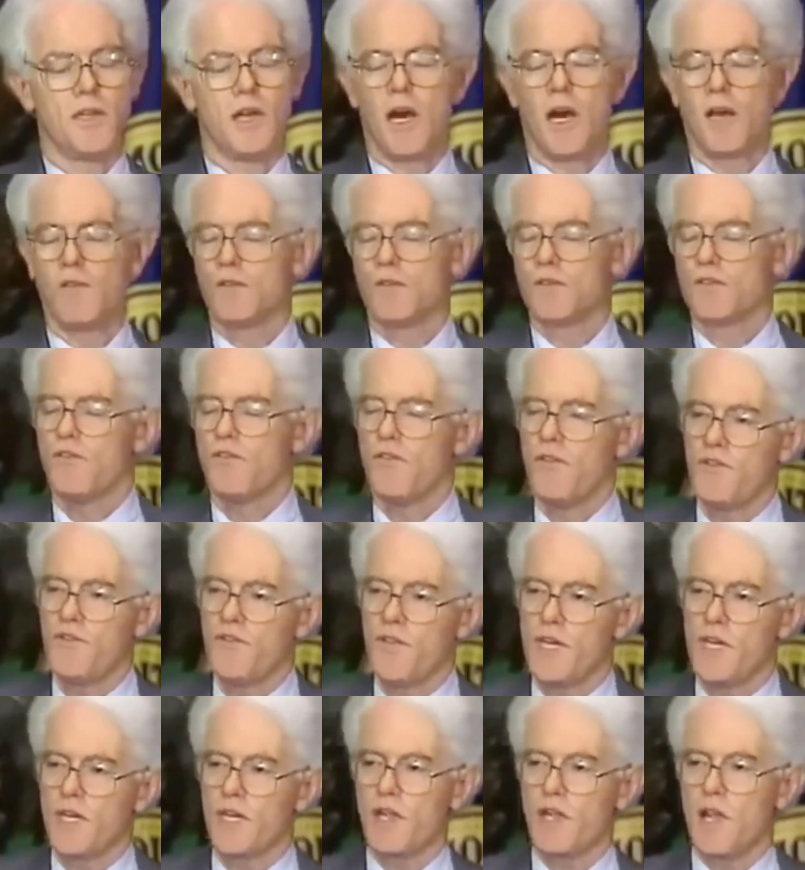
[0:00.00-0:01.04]
Of those
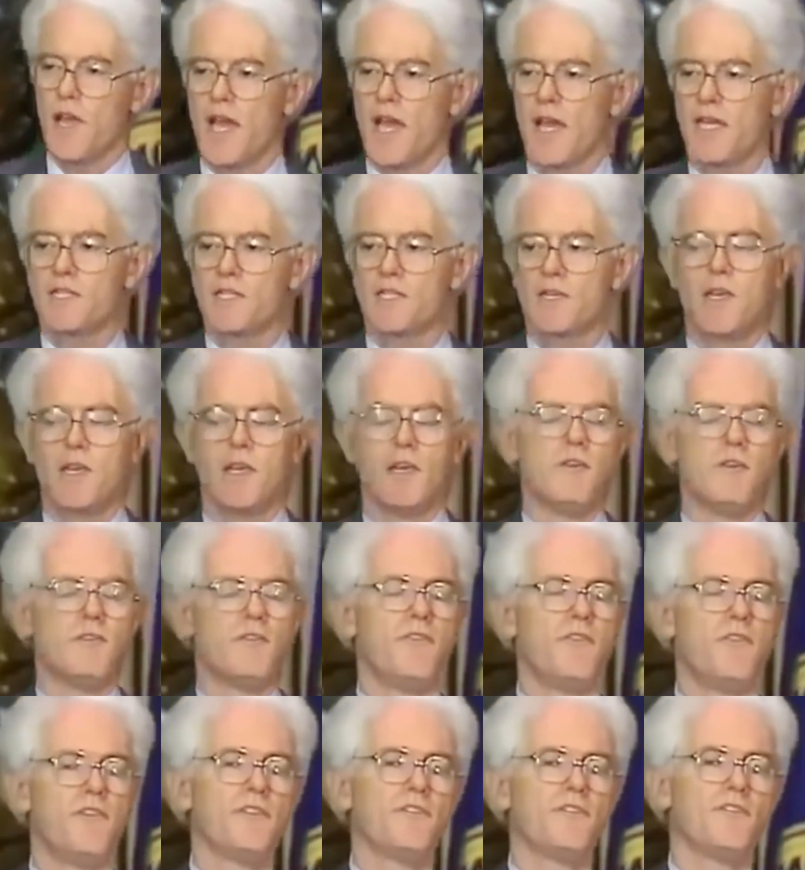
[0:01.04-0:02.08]
50 declines,
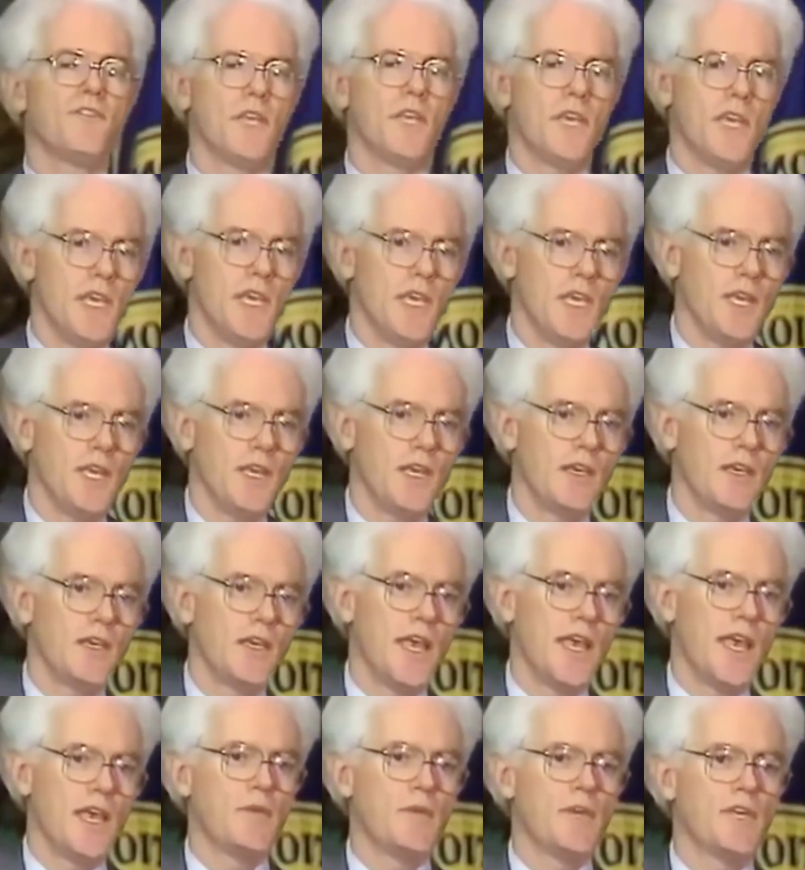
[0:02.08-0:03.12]
15
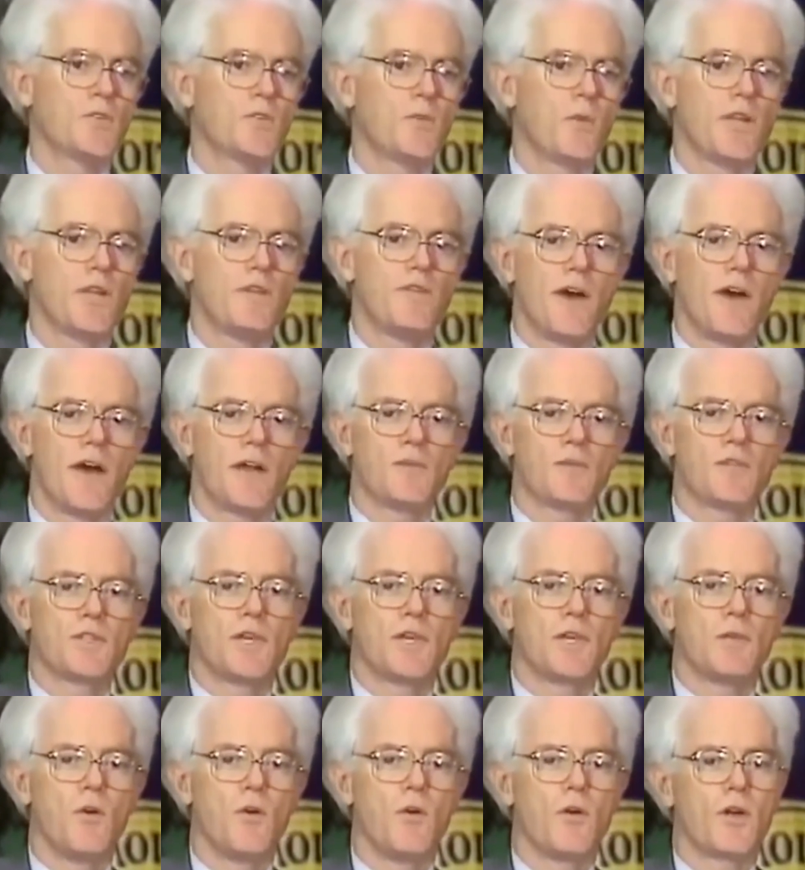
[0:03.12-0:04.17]
have been
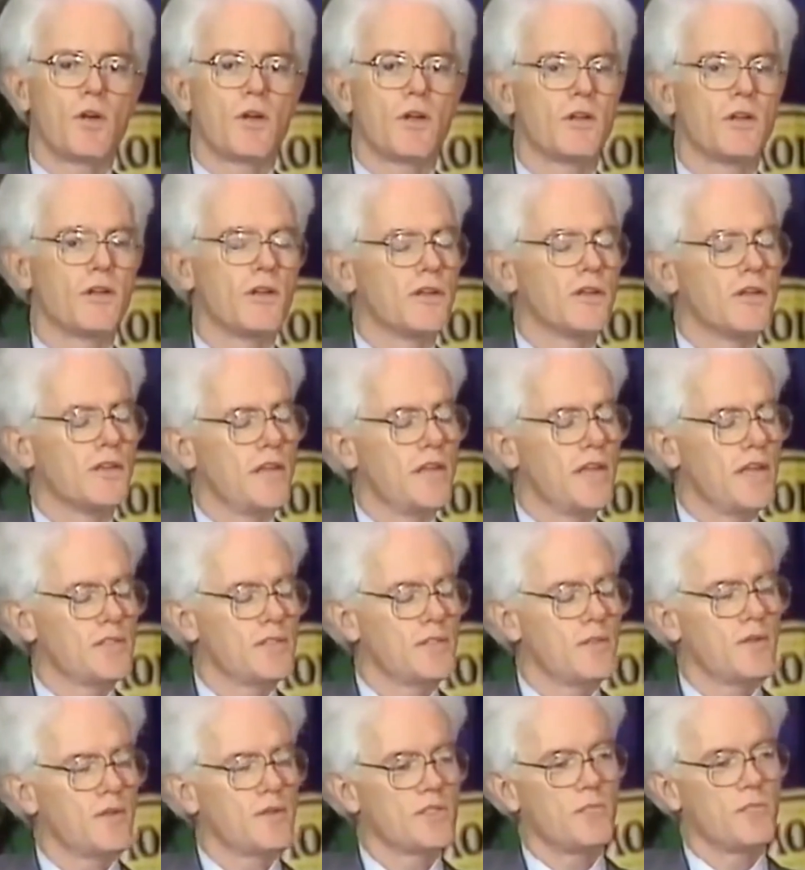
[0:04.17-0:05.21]
25% or more. That's
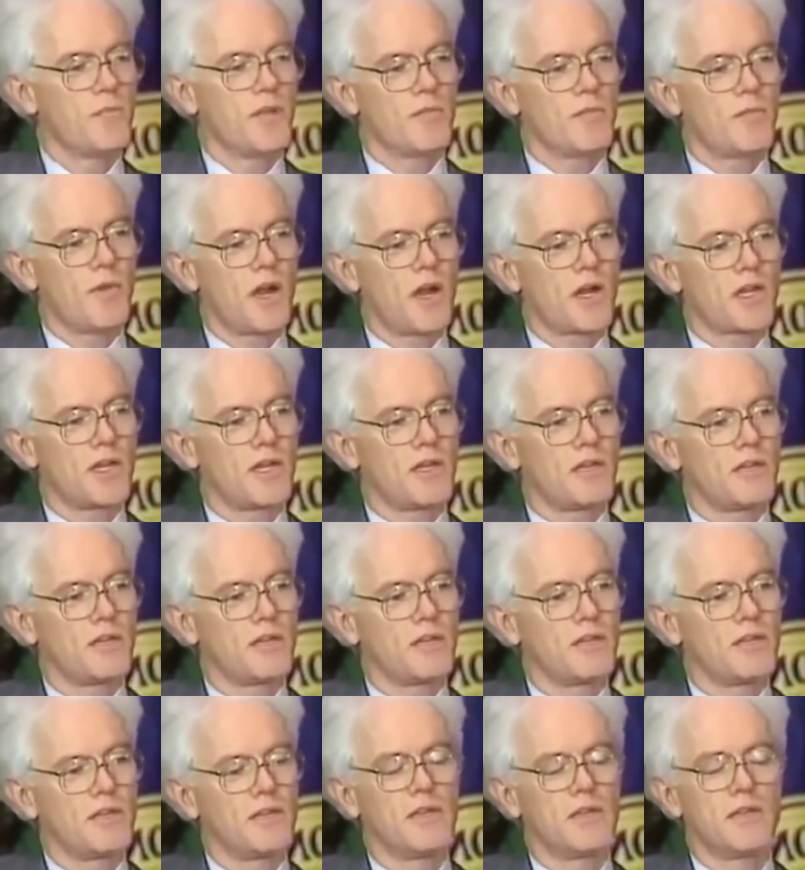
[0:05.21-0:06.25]
known as a bear market.
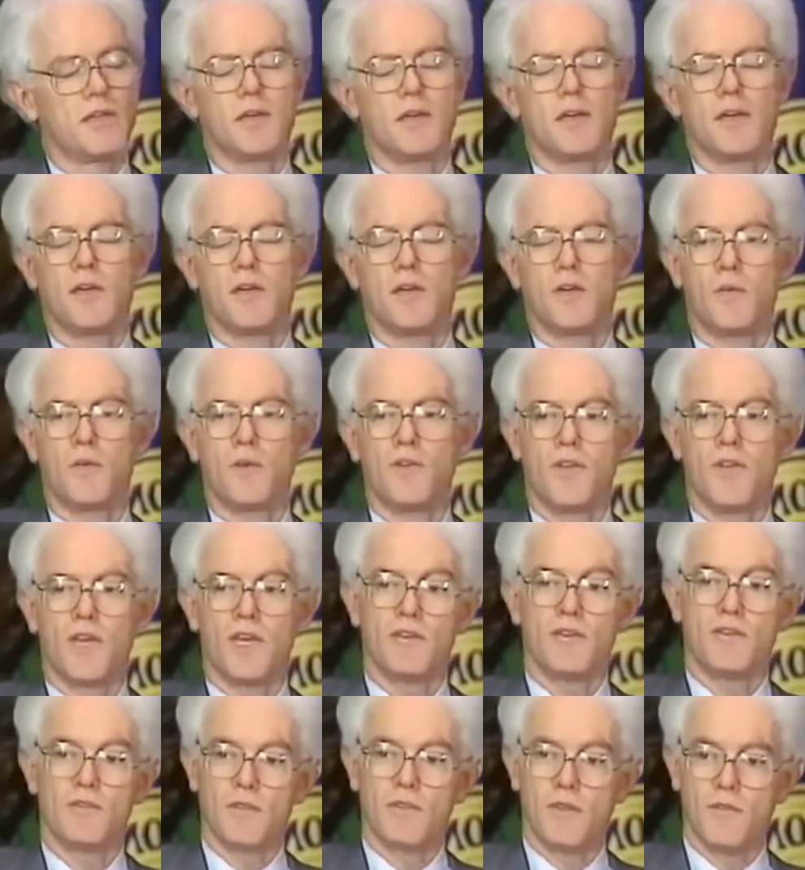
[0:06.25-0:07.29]
We've
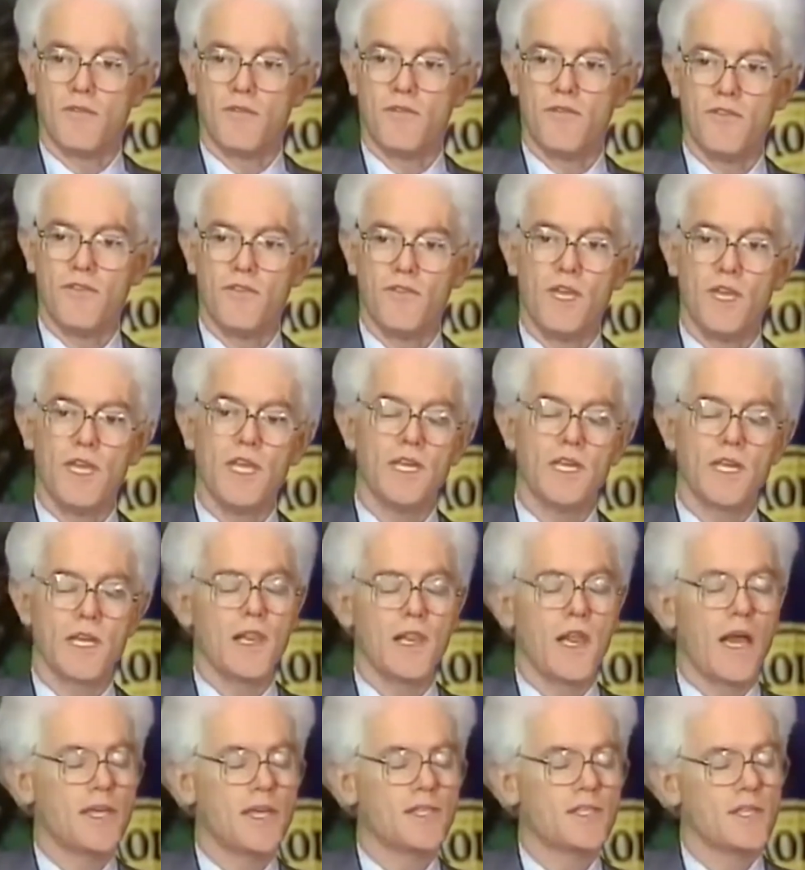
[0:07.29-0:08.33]
had 15
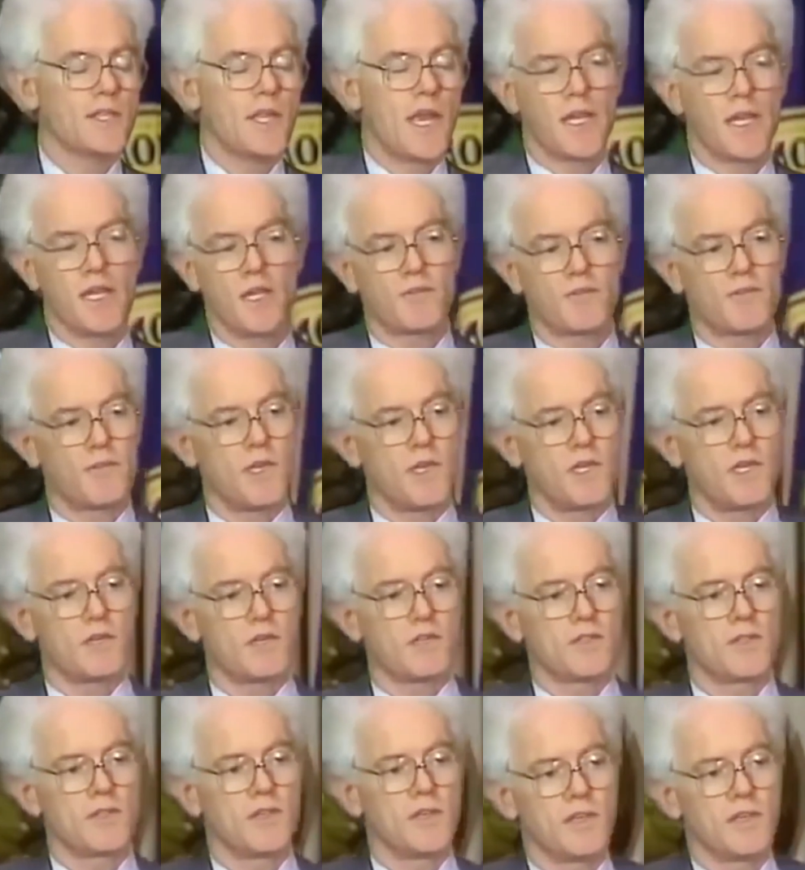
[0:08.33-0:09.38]
declines in 93
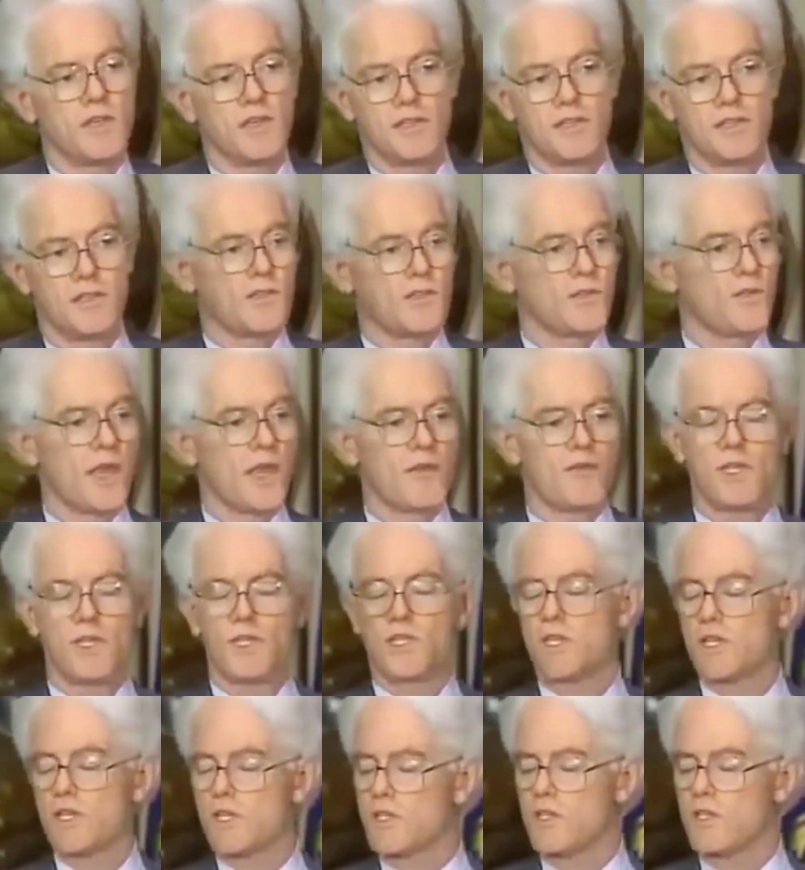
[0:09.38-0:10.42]
years. So every
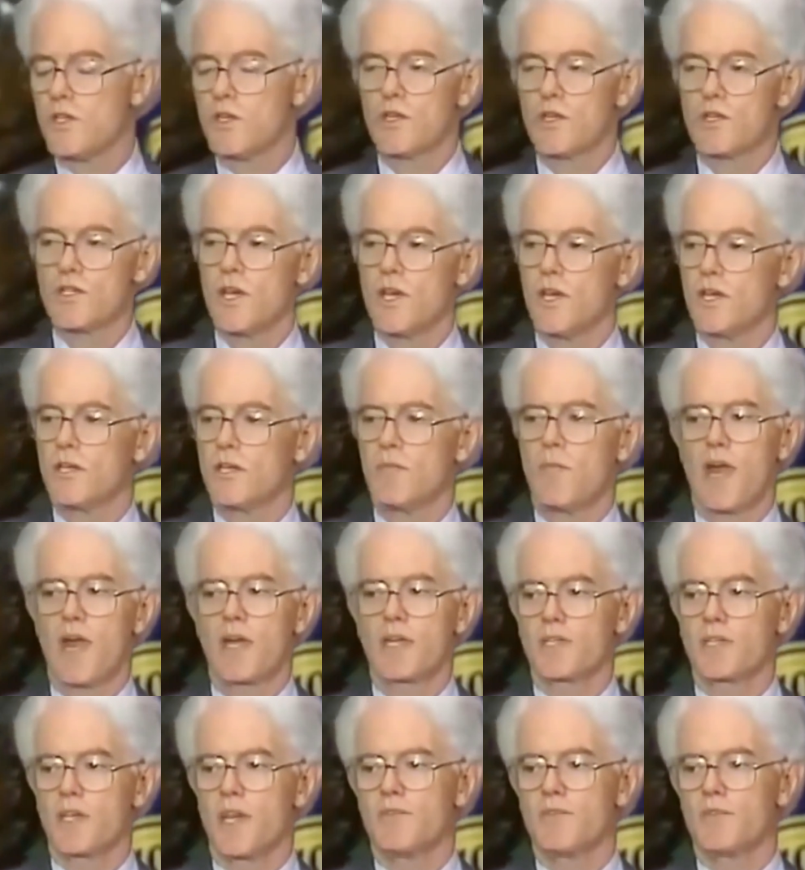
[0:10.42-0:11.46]
6 years, the
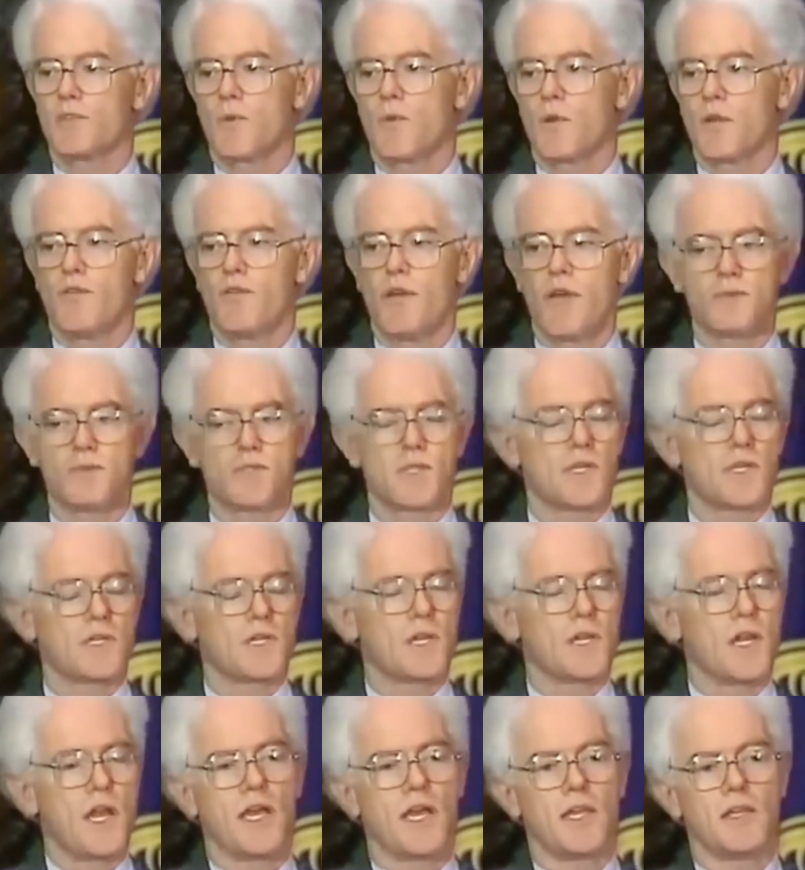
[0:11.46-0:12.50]
market's going to have a 25%
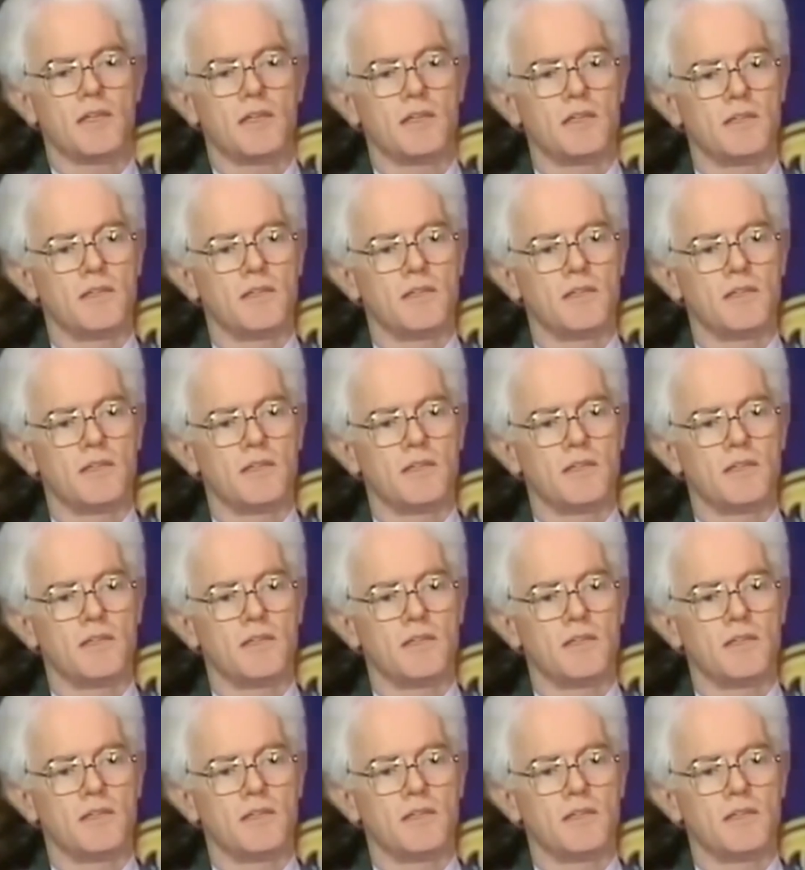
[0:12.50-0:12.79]
decline.